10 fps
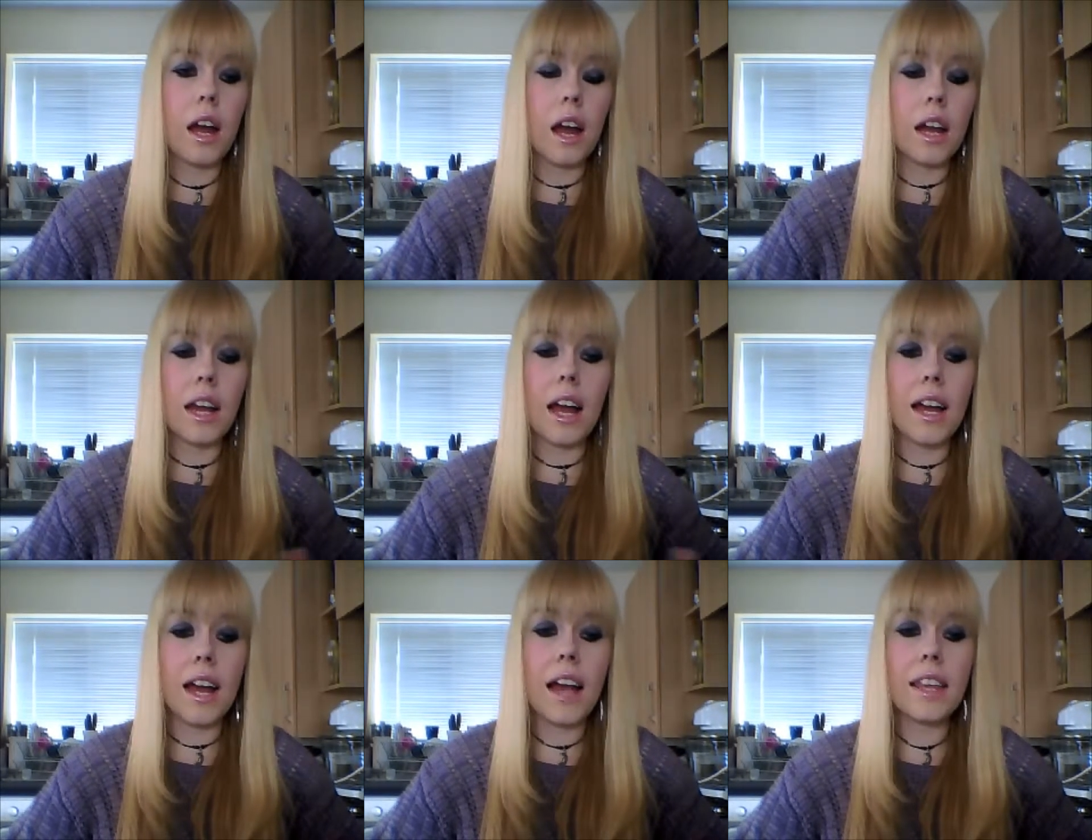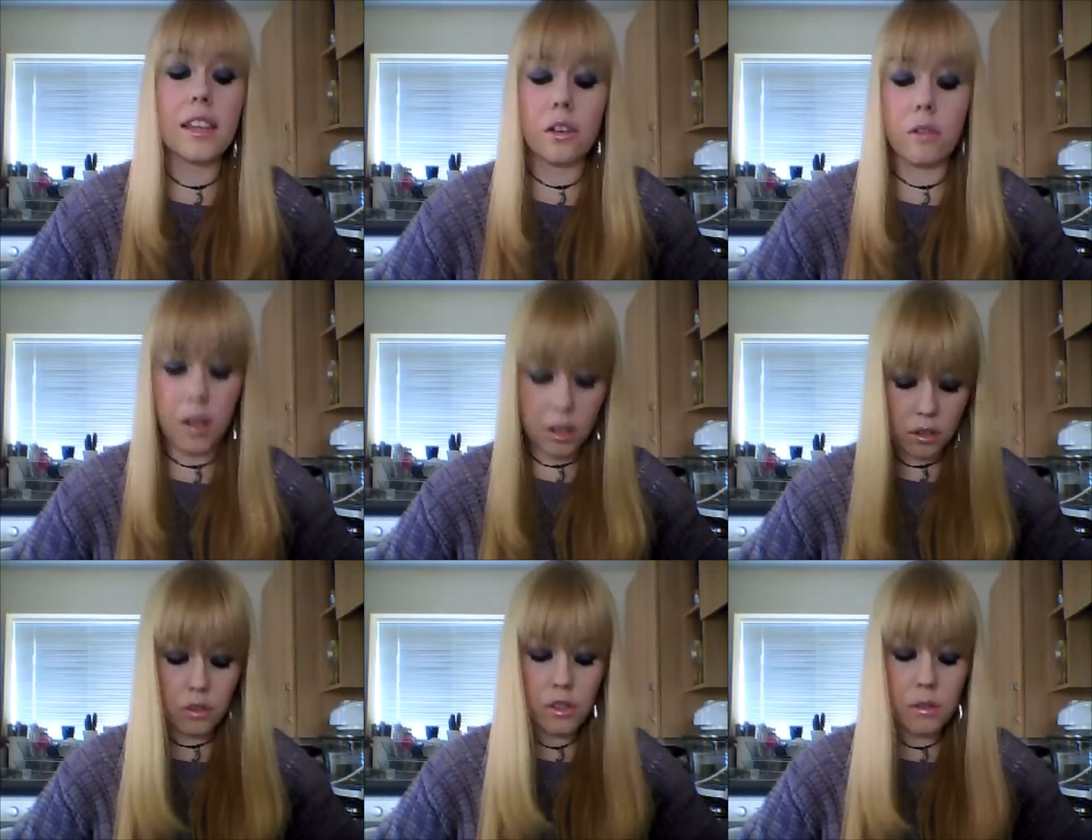I think they're
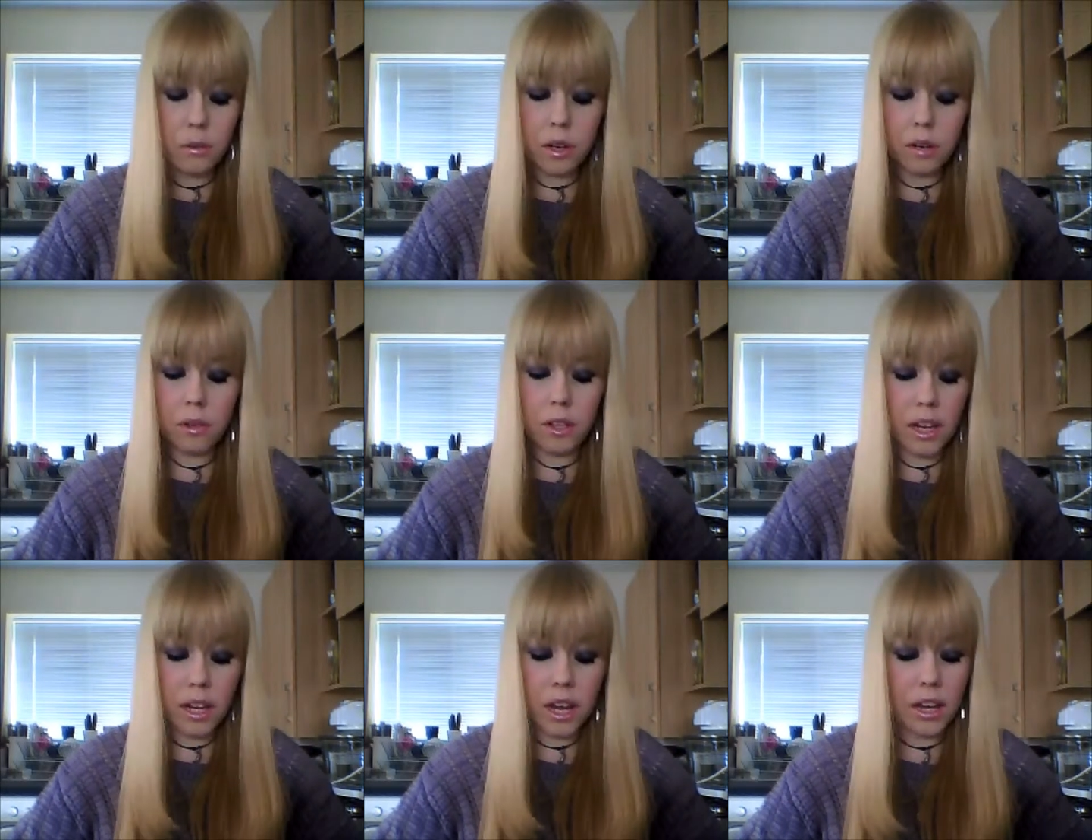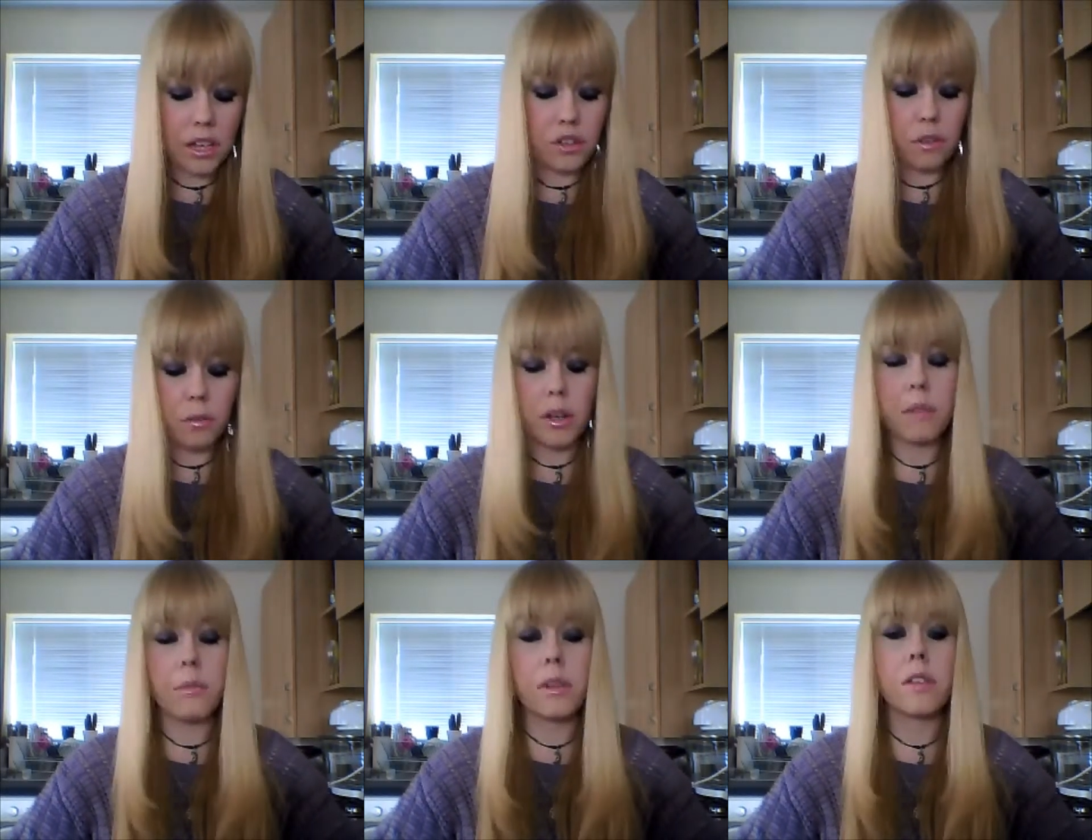quite good to work with. I enjoy
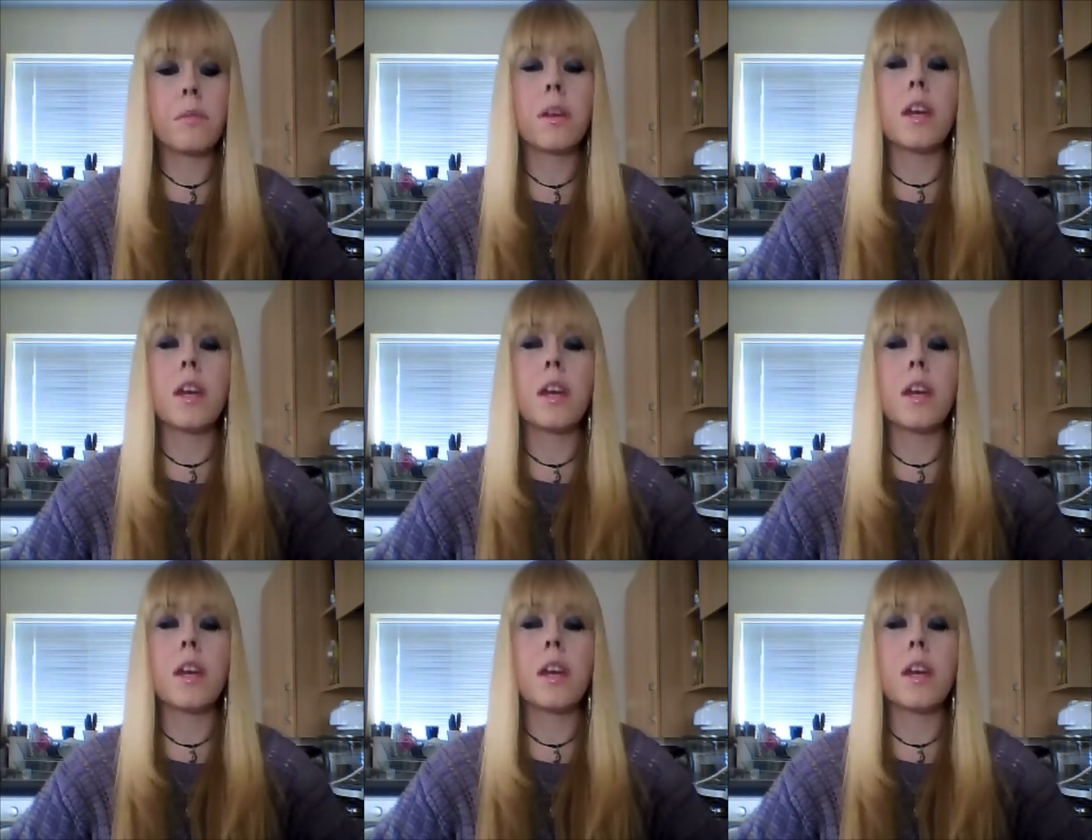working with them.